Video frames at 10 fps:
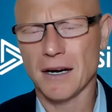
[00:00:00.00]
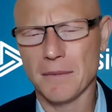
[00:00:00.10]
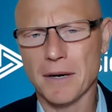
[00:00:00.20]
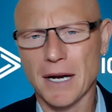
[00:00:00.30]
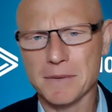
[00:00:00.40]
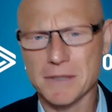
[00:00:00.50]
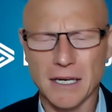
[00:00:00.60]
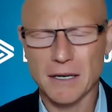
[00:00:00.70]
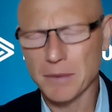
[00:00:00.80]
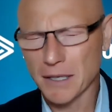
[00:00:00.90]
perhaps
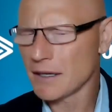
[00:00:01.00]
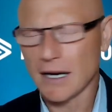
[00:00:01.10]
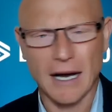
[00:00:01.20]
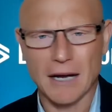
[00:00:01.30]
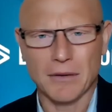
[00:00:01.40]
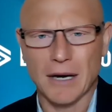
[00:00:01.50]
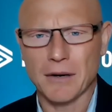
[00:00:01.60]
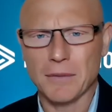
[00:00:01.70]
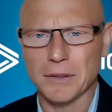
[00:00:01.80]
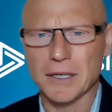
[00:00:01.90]
later. But I
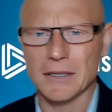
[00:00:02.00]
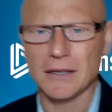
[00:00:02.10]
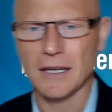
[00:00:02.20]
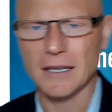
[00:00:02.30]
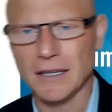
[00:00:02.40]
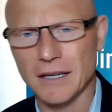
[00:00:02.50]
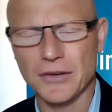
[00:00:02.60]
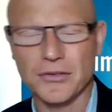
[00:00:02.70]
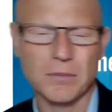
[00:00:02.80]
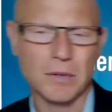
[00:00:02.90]
don't particularly think
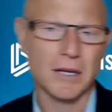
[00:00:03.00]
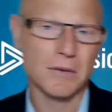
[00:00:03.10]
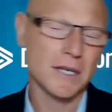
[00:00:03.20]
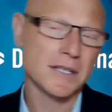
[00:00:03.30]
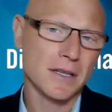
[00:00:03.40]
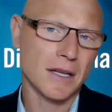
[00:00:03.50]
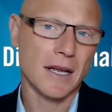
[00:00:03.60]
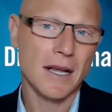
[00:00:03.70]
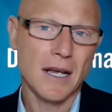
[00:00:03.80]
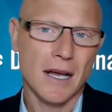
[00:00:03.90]
that should be the reason
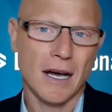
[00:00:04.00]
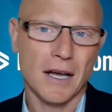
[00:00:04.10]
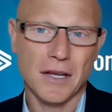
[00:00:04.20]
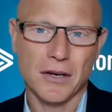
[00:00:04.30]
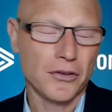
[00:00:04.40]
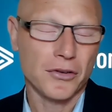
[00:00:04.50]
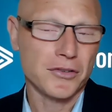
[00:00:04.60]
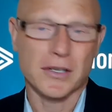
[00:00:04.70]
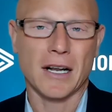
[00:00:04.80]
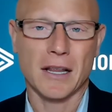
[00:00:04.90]
that you should
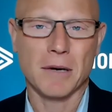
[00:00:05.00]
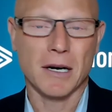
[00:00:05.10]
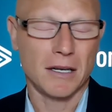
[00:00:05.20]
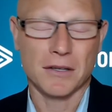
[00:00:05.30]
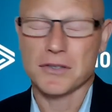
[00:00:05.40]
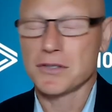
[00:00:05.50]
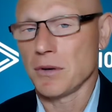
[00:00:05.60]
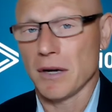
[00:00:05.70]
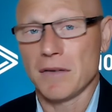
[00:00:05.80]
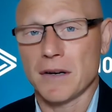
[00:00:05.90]
sell out of the market. There is no
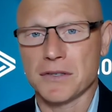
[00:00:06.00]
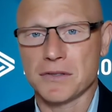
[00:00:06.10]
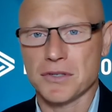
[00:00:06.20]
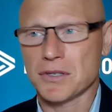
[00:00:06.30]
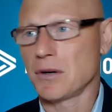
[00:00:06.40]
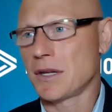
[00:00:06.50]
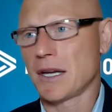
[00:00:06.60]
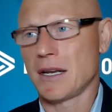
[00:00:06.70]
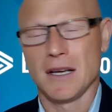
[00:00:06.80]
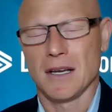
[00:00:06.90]
evidence to show
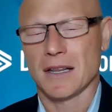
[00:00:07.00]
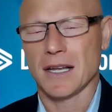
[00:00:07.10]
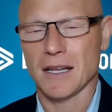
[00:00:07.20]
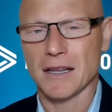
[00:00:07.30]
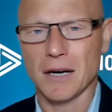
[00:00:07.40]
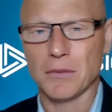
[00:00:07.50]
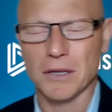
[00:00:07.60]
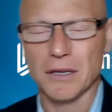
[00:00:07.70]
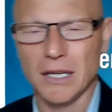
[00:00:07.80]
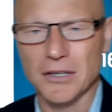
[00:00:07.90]
that
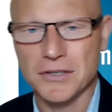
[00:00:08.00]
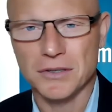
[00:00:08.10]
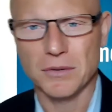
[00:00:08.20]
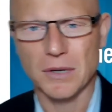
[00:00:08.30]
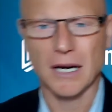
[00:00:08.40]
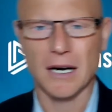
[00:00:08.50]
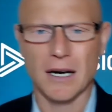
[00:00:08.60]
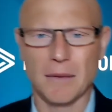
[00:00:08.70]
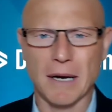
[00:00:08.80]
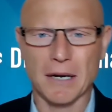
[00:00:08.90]
would lead to
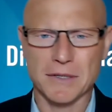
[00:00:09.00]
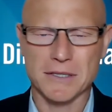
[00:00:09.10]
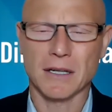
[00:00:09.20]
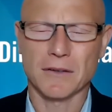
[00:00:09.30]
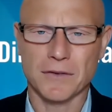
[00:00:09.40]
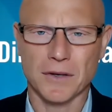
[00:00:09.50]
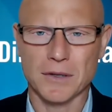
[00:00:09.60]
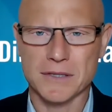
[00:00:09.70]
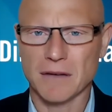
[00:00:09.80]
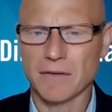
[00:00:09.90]
a bad result for you
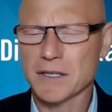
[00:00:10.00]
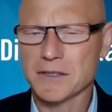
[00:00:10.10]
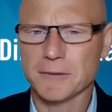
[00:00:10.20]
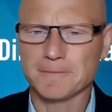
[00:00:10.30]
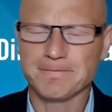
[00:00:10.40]
as an investor.